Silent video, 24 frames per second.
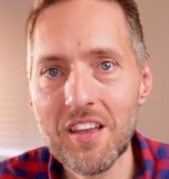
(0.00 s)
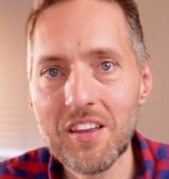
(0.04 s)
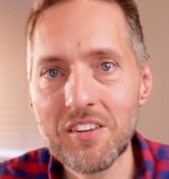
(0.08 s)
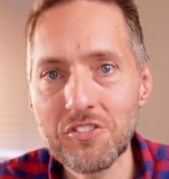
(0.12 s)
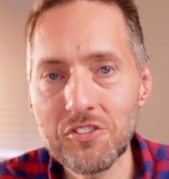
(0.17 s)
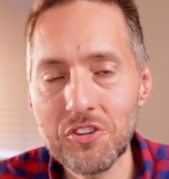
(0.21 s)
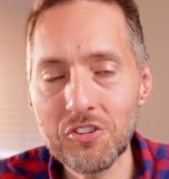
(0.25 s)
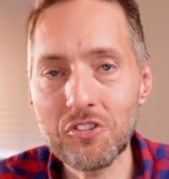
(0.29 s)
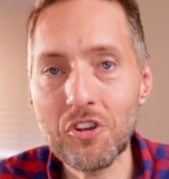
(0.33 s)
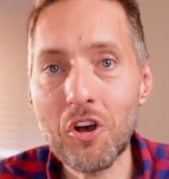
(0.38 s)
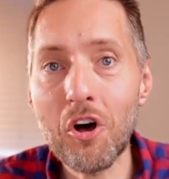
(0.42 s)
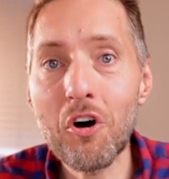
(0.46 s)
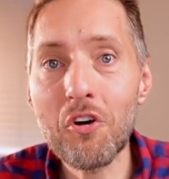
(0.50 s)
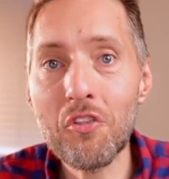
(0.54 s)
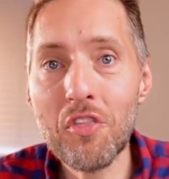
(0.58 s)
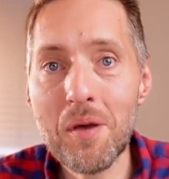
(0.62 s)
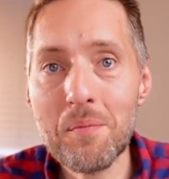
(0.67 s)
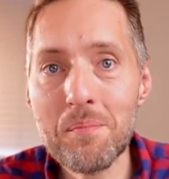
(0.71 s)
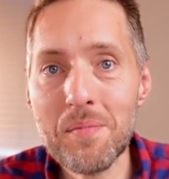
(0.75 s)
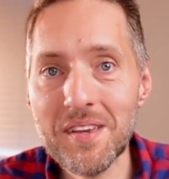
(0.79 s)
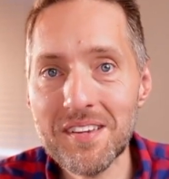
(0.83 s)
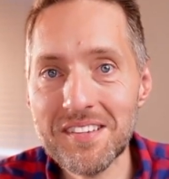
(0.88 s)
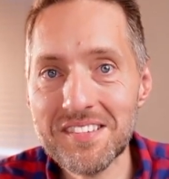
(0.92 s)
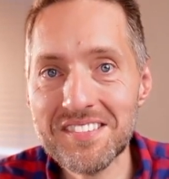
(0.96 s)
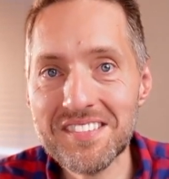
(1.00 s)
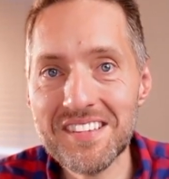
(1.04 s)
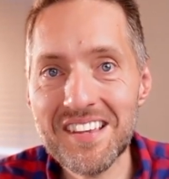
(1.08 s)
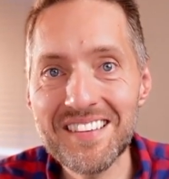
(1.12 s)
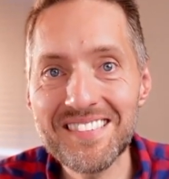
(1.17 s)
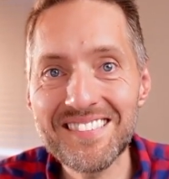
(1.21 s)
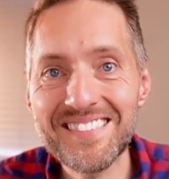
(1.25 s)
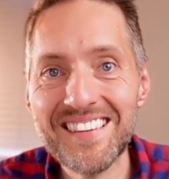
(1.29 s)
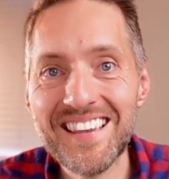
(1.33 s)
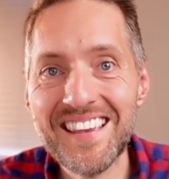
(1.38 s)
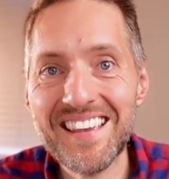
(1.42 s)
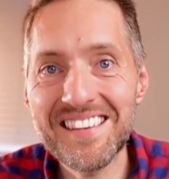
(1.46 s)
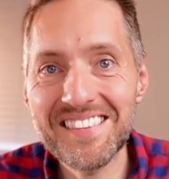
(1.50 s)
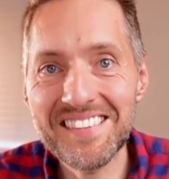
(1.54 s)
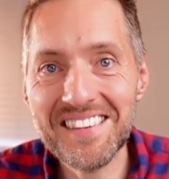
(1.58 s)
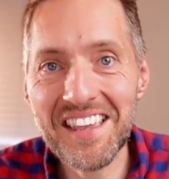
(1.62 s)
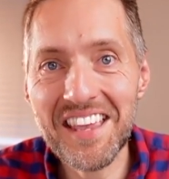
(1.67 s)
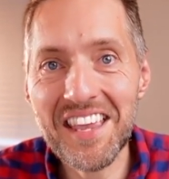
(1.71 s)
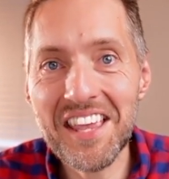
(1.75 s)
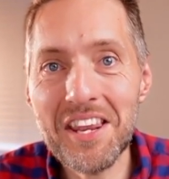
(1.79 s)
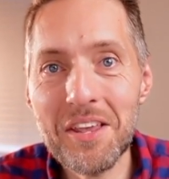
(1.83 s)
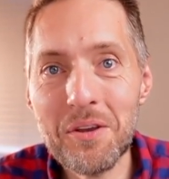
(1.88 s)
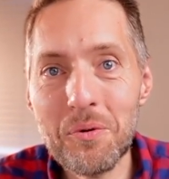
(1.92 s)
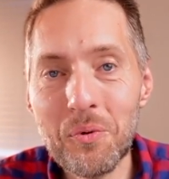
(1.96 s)
Does all that make sense? Is
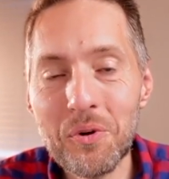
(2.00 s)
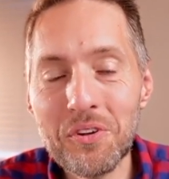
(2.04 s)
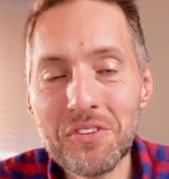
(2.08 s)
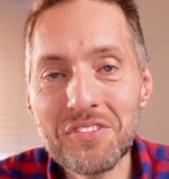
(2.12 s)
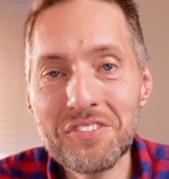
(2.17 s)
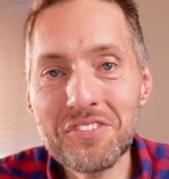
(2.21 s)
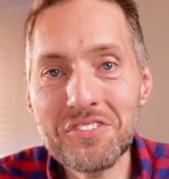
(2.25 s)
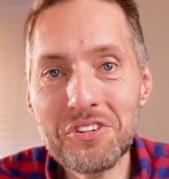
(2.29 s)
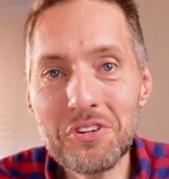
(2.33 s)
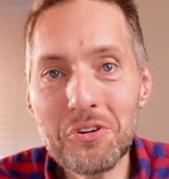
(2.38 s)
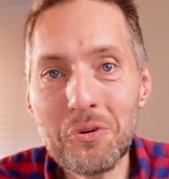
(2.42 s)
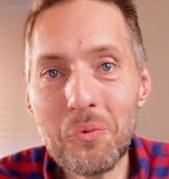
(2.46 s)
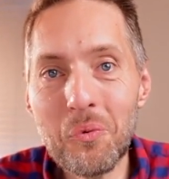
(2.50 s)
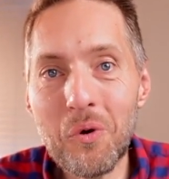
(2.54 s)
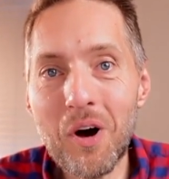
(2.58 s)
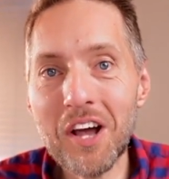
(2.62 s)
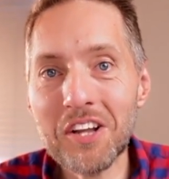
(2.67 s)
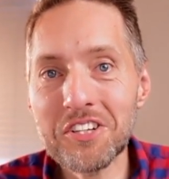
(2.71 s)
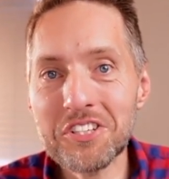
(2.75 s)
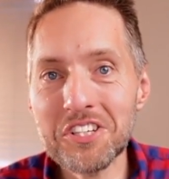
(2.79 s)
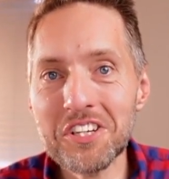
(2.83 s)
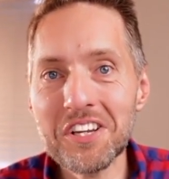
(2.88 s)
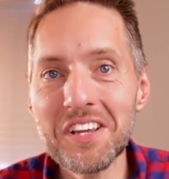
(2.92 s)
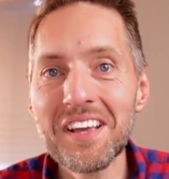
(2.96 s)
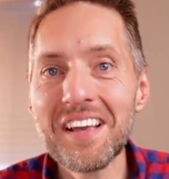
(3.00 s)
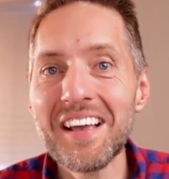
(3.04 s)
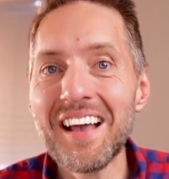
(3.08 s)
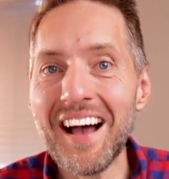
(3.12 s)
anyone still watching?